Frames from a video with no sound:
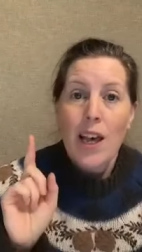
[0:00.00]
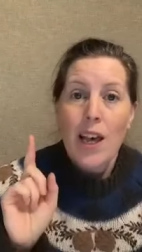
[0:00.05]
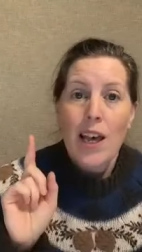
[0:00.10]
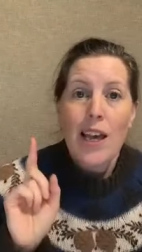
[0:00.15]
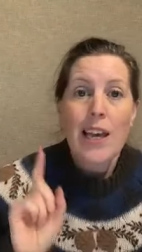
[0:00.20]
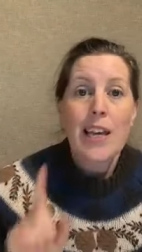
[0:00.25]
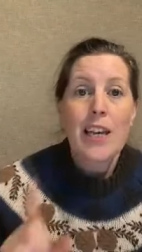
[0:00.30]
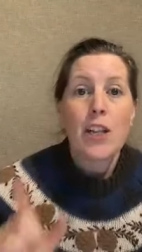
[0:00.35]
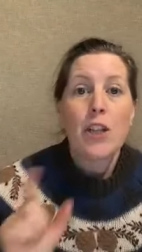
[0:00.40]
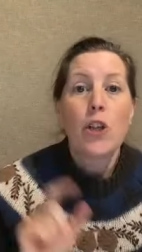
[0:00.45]

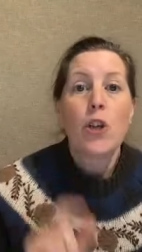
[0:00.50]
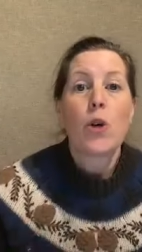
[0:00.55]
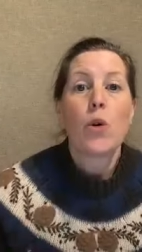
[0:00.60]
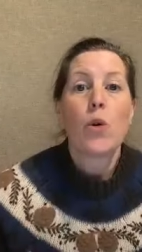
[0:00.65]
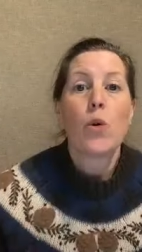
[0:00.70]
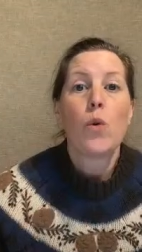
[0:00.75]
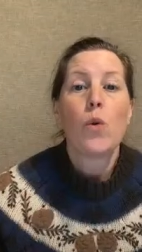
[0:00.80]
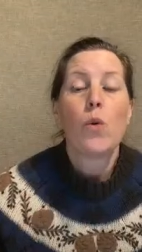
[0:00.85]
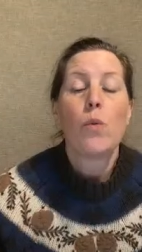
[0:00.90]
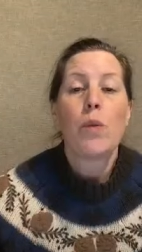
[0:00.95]
He
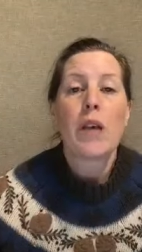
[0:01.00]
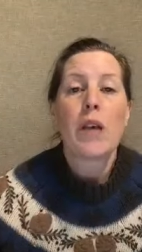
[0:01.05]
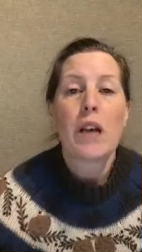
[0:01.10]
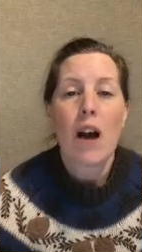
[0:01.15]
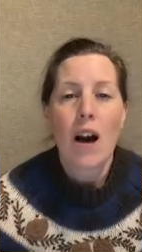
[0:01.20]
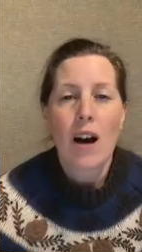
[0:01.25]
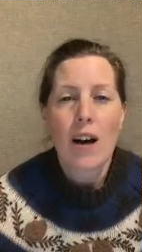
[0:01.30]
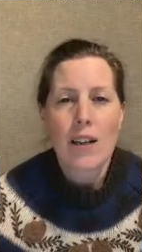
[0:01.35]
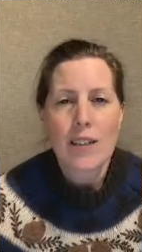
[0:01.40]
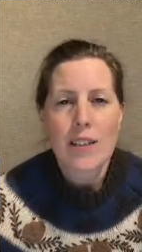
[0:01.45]
knew
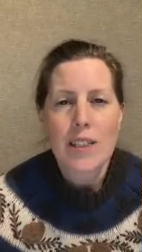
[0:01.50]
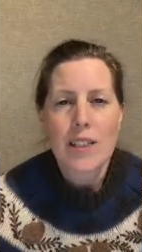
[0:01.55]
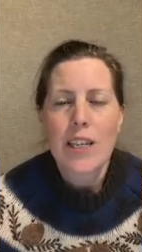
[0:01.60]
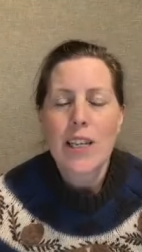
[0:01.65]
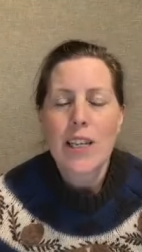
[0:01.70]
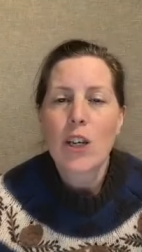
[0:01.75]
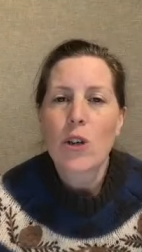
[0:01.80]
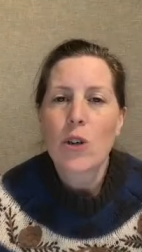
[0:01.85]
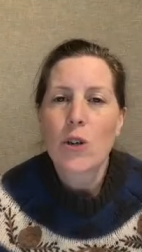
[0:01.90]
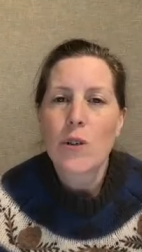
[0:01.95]
because
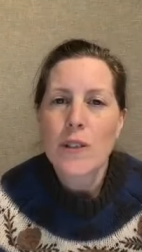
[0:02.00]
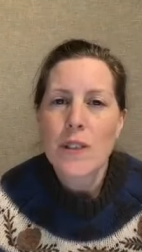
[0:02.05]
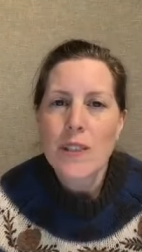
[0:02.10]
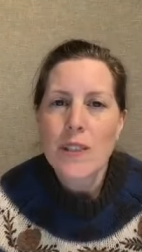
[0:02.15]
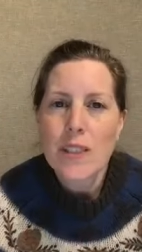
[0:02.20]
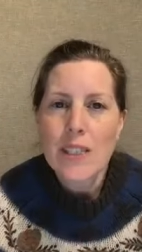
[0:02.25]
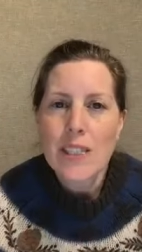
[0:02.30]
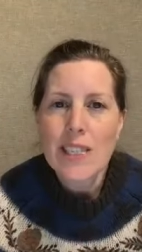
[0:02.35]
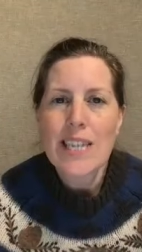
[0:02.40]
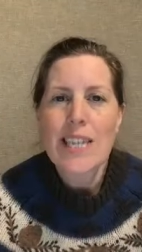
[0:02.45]
he could
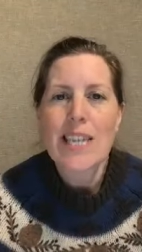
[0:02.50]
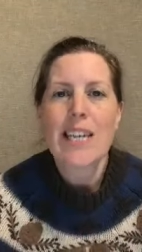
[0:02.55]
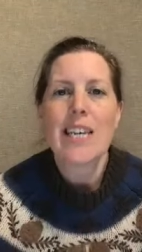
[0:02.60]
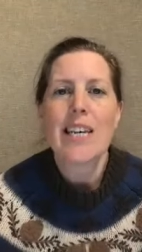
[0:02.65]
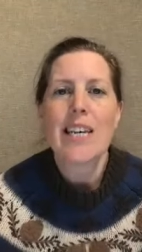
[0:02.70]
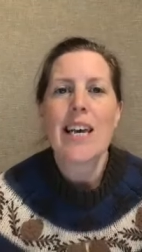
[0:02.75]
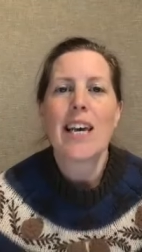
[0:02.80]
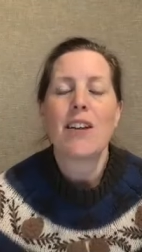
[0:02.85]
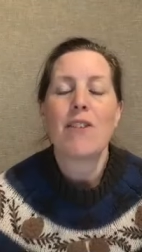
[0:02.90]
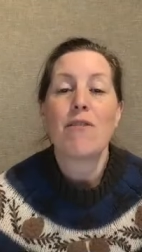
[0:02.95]

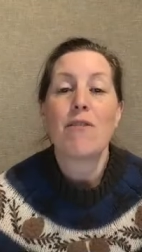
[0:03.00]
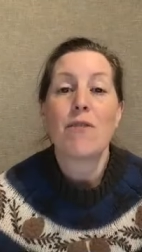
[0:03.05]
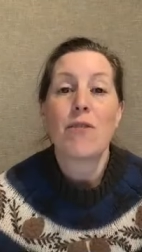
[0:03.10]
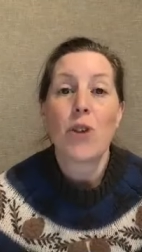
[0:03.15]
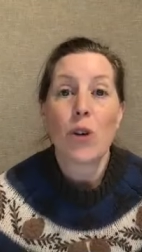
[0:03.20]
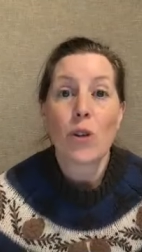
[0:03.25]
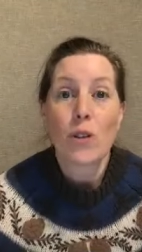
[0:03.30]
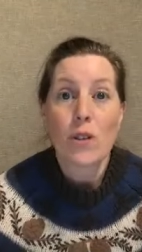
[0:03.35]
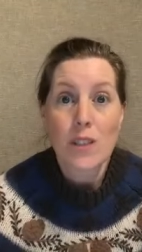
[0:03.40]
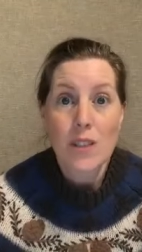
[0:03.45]
see in
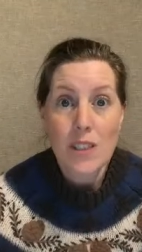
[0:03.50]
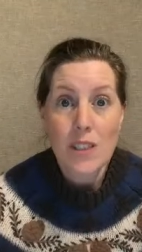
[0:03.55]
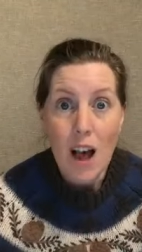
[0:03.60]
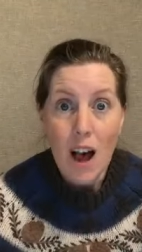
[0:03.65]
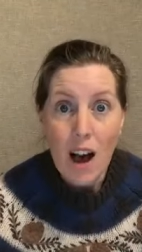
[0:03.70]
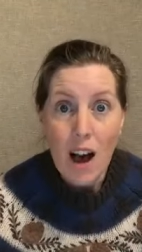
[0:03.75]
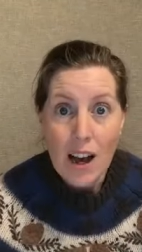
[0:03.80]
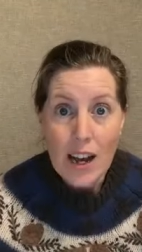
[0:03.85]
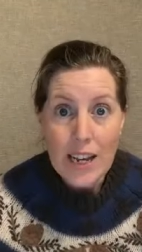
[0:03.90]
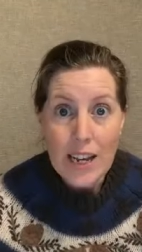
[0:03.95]
Fionn's
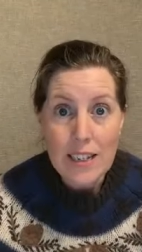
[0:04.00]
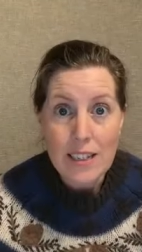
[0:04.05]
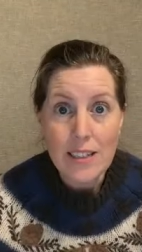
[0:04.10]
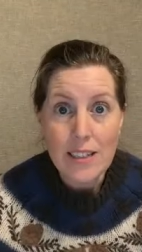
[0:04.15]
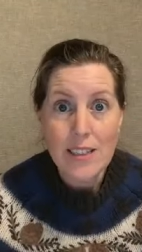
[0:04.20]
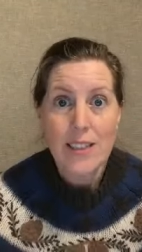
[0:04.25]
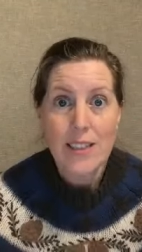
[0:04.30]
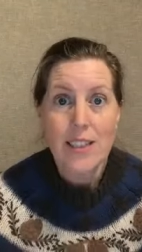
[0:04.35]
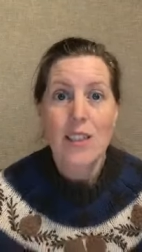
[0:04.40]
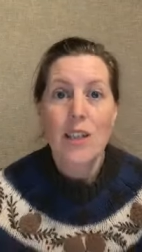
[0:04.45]

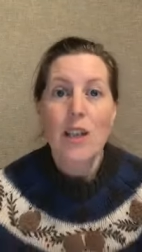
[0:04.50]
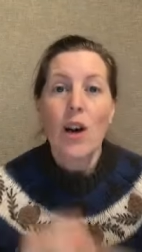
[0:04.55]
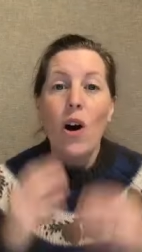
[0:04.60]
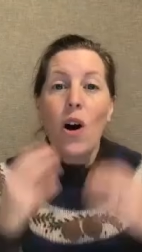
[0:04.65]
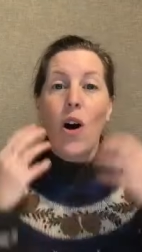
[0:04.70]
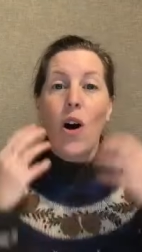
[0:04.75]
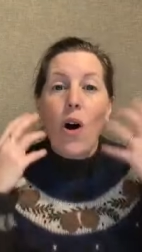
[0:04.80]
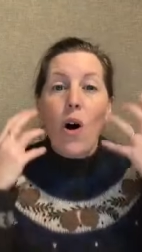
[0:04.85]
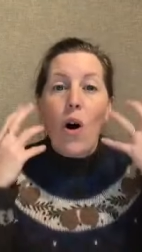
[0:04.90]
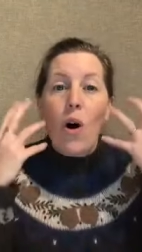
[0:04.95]
eyes
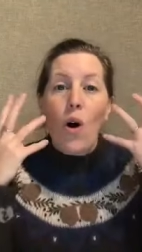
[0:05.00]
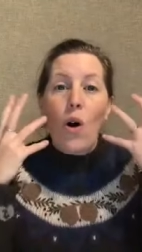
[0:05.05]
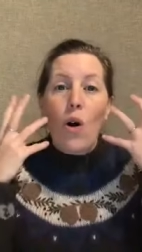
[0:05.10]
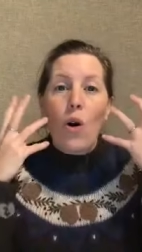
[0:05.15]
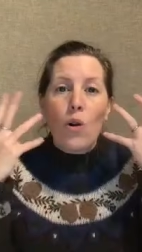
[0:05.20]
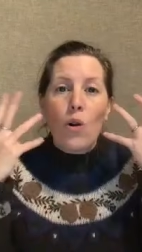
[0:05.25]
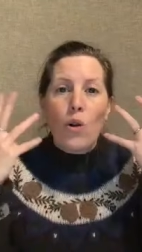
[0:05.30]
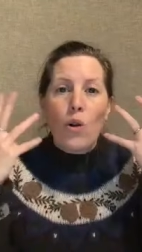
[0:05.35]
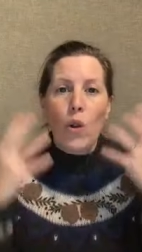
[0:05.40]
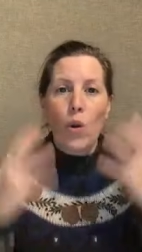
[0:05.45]

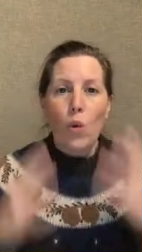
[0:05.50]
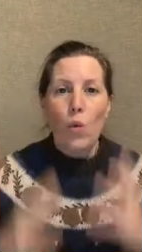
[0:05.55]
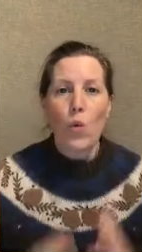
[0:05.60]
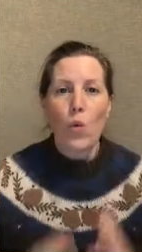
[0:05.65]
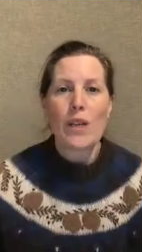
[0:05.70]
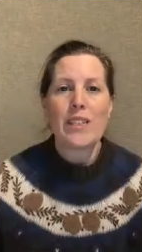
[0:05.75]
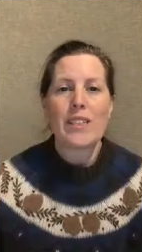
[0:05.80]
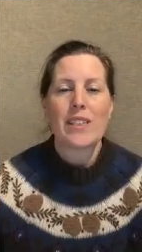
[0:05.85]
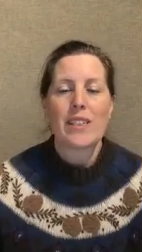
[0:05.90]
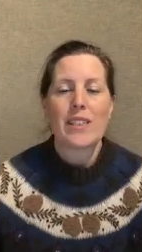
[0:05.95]
all the
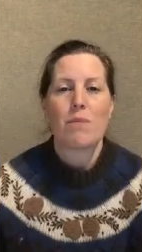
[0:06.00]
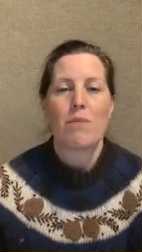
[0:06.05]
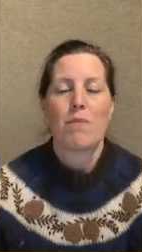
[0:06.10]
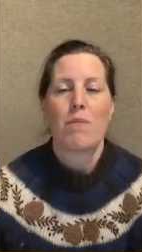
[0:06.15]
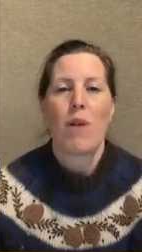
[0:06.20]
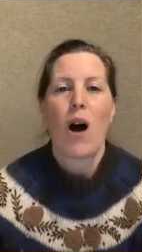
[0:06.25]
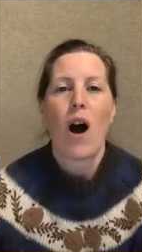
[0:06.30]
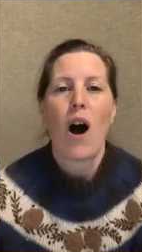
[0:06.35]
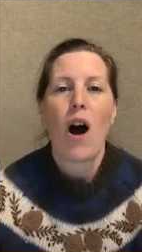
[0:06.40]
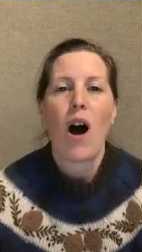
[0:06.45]
wisdom
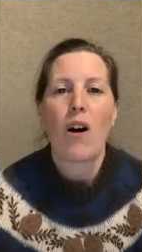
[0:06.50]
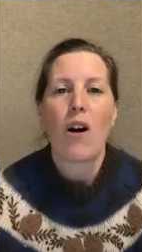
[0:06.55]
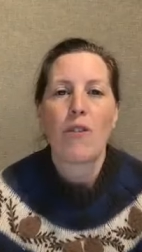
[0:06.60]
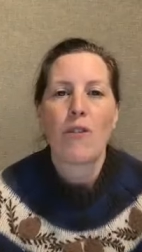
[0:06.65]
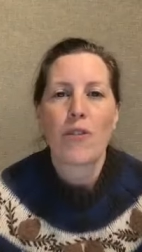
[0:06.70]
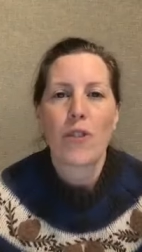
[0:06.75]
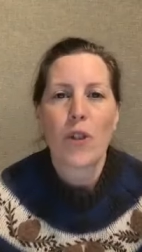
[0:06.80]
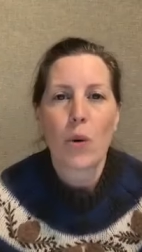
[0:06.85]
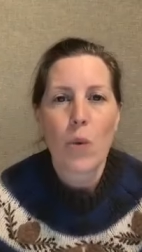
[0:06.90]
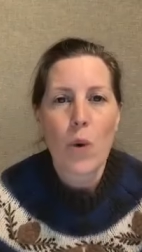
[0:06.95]

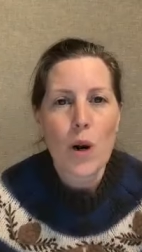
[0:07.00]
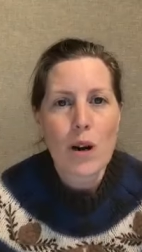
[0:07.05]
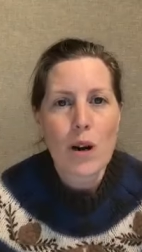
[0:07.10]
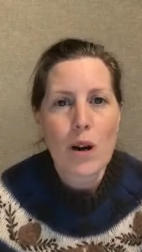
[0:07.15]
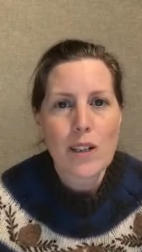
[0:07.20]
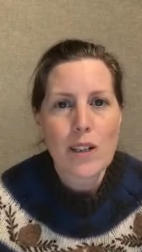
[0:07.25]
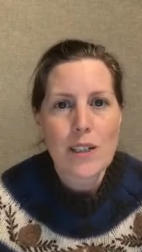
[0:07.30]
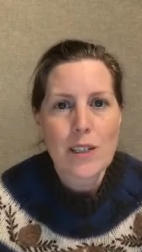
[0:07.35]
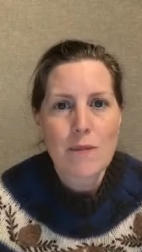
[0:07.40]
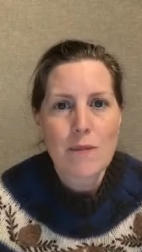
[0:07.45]
of the
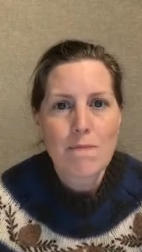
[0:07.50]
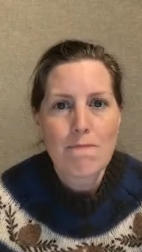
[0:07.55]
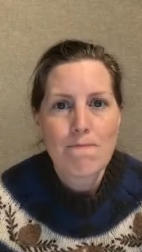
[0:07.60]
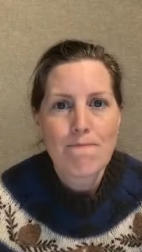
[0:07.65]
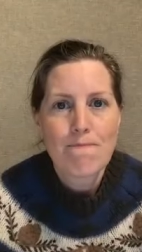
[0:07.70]
world.